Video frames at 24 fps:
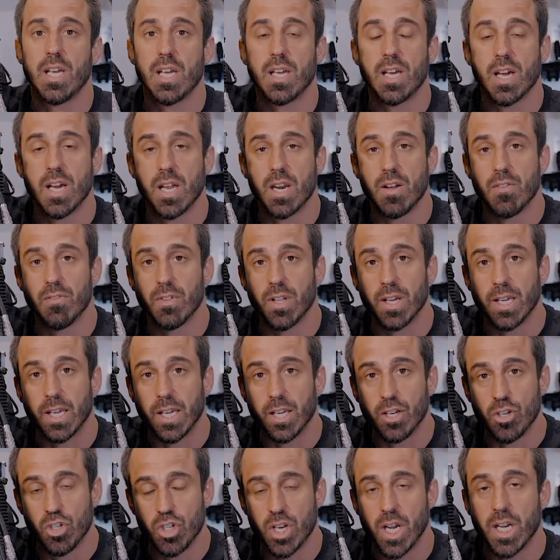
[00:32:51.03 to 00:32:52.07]
kind of like
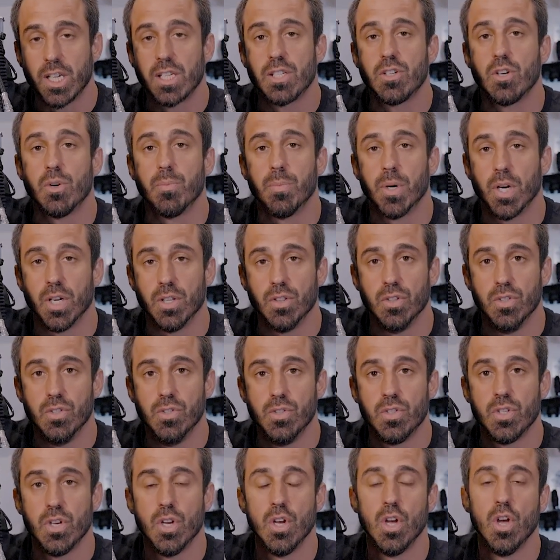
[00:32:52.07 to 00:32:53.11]
injector
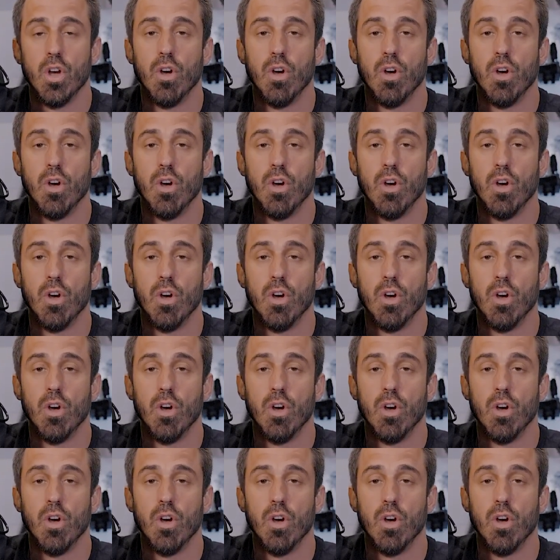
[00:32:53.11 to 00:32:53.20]
buttons